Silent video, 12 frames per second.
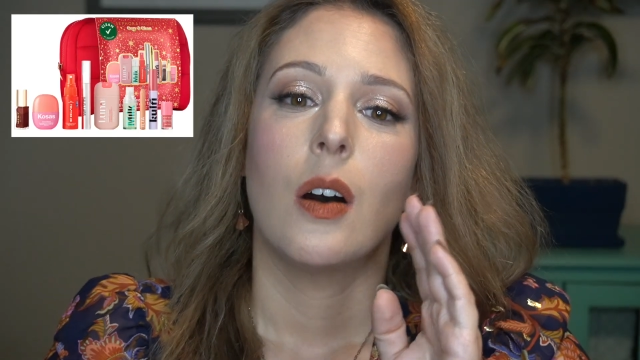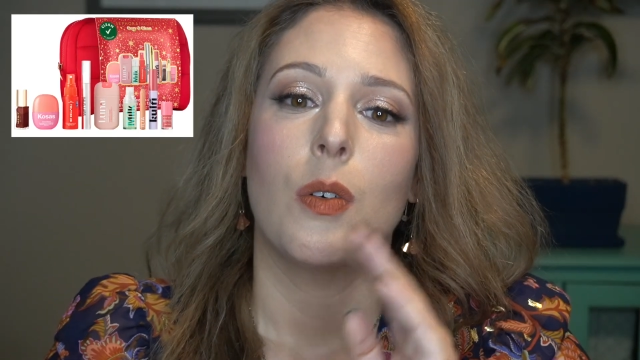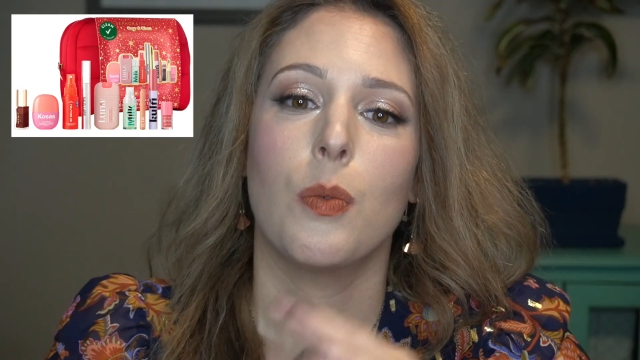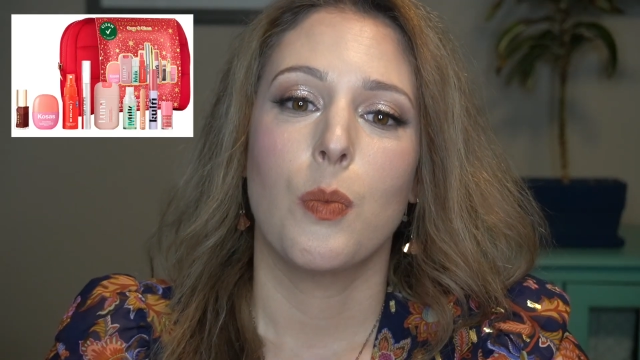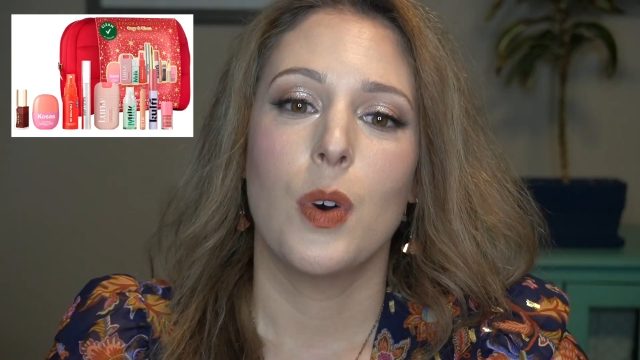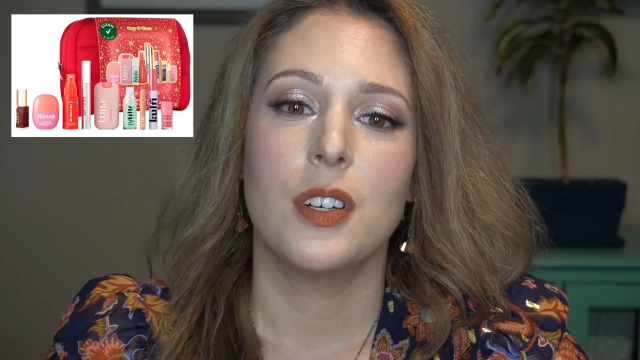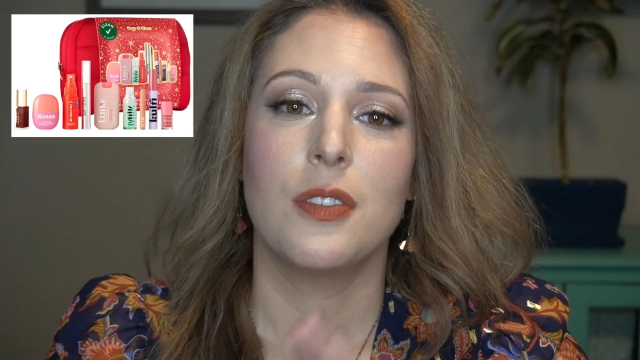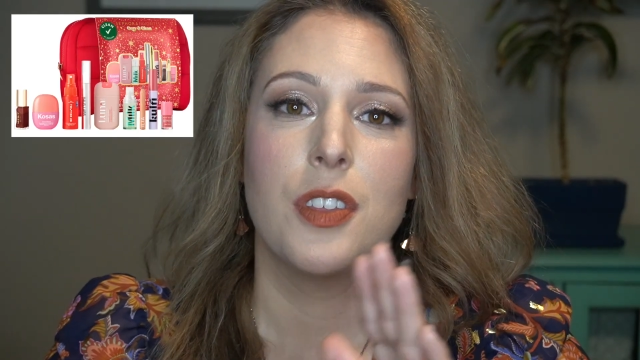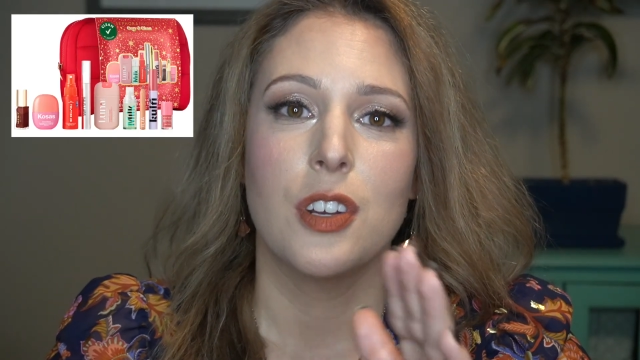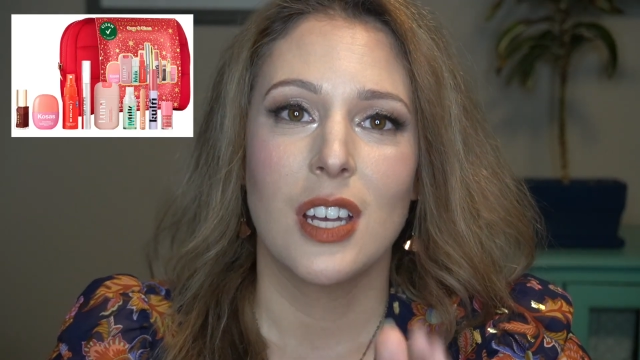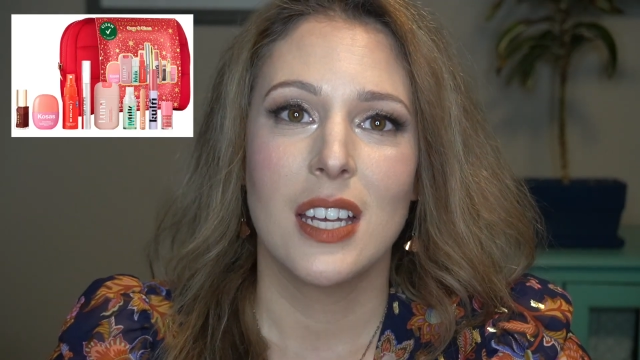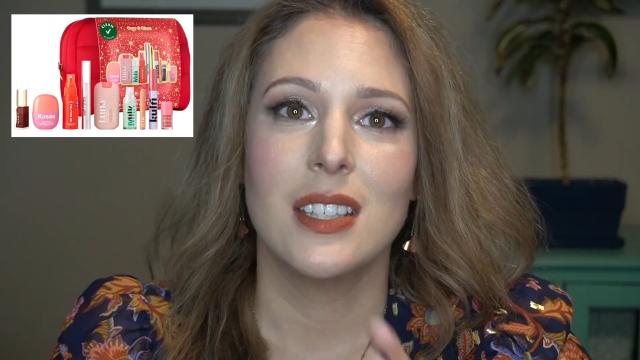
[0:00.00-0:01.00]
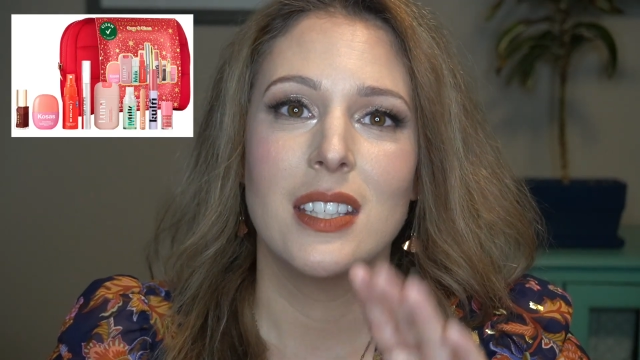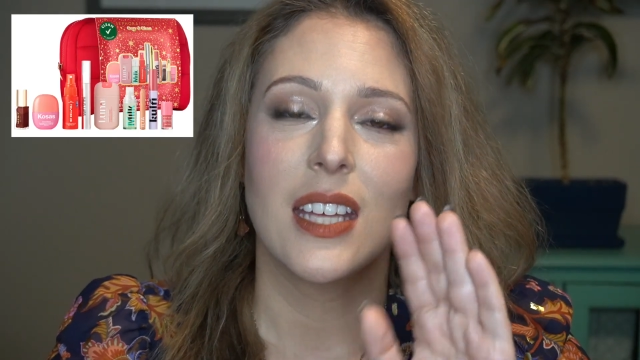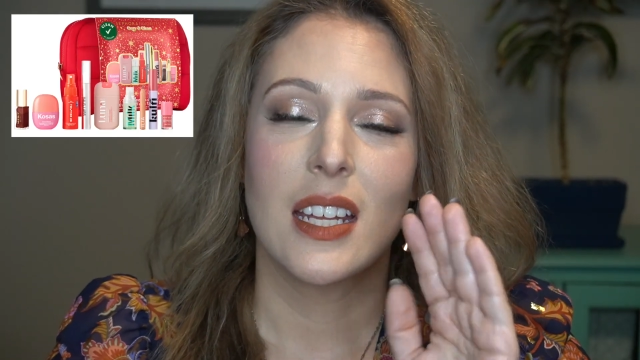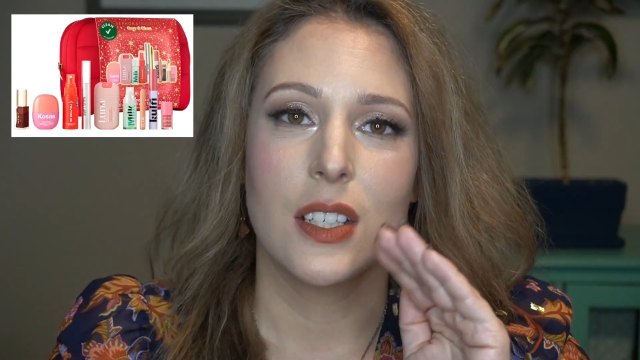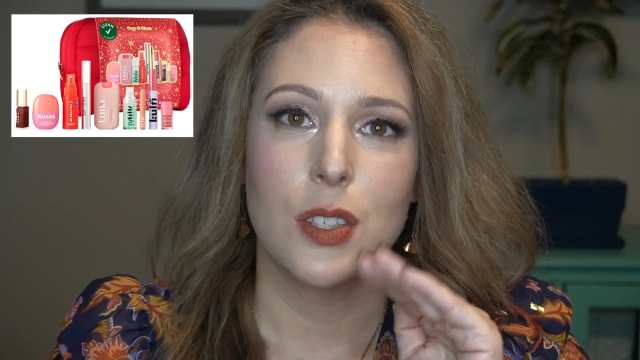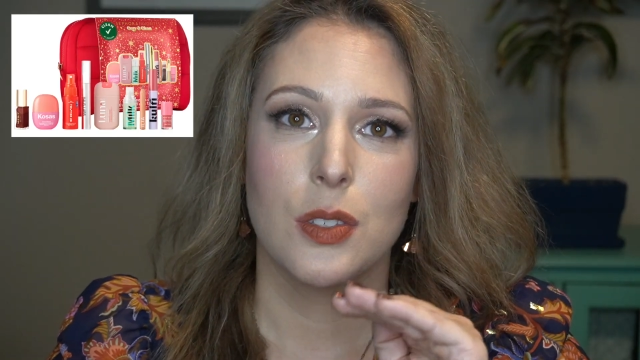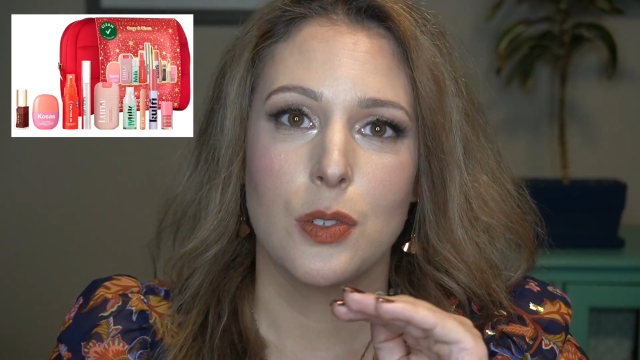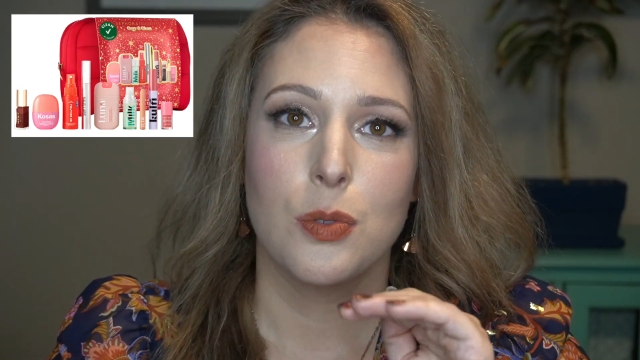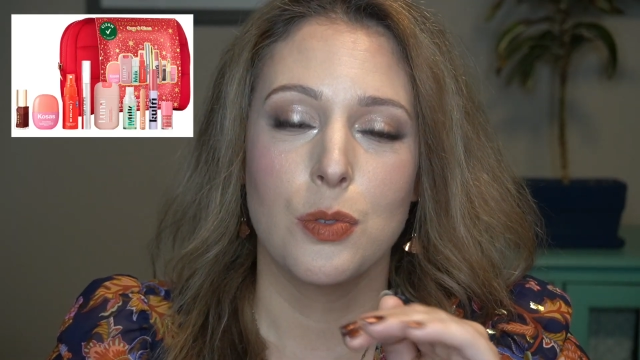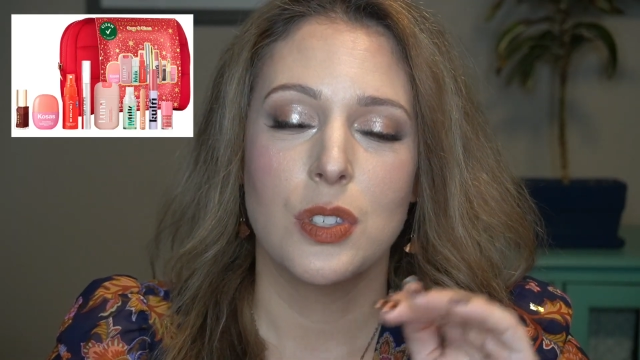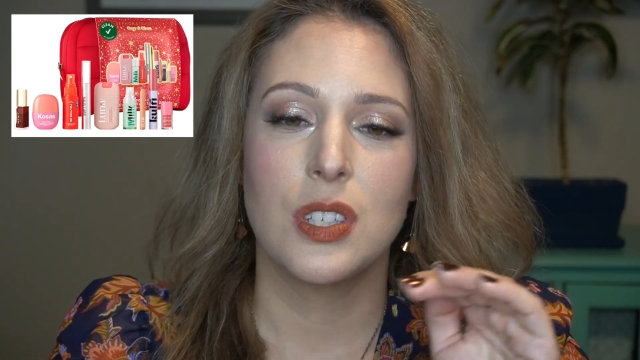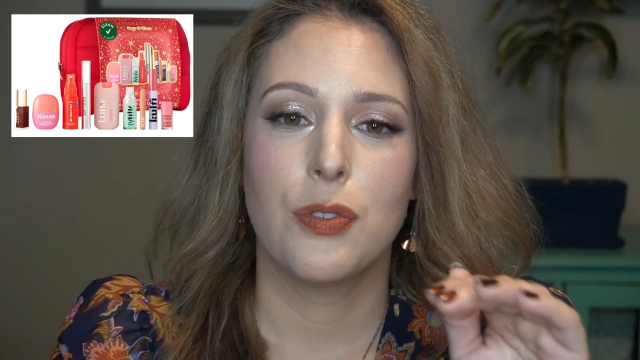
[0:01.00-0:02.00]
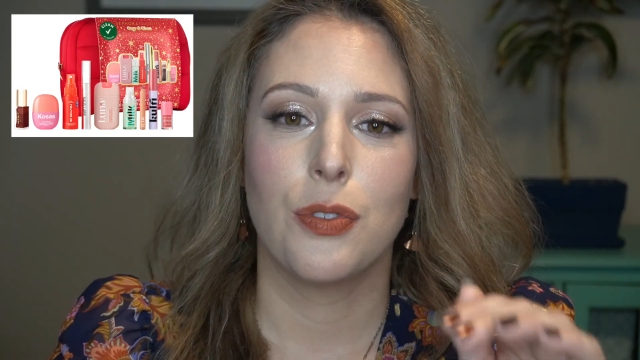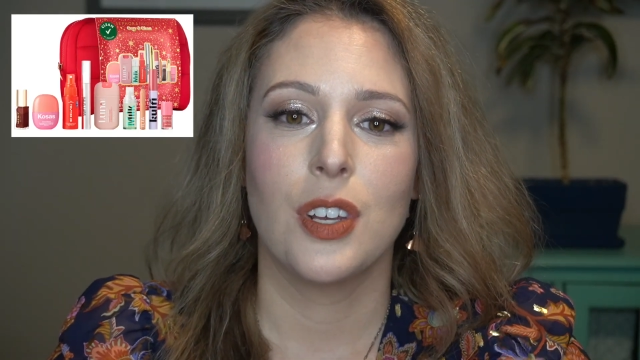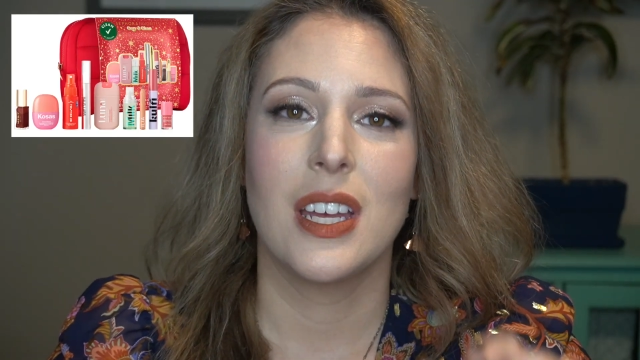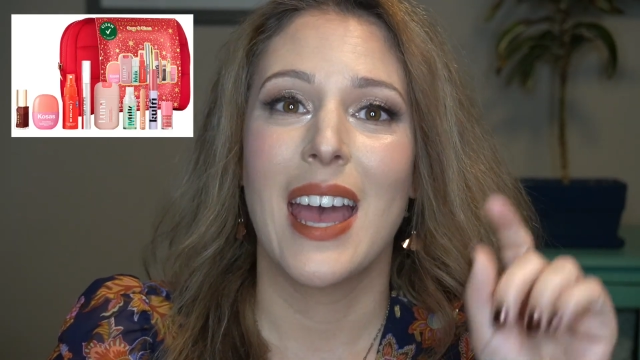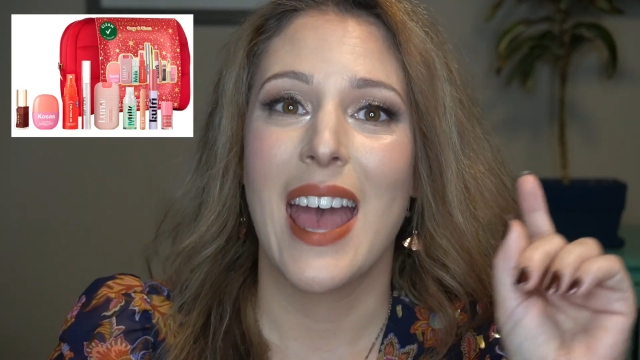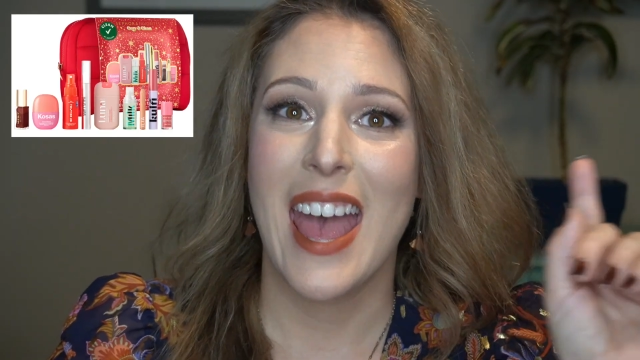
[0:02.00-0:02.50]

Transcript: one of their kits that is cruelty-free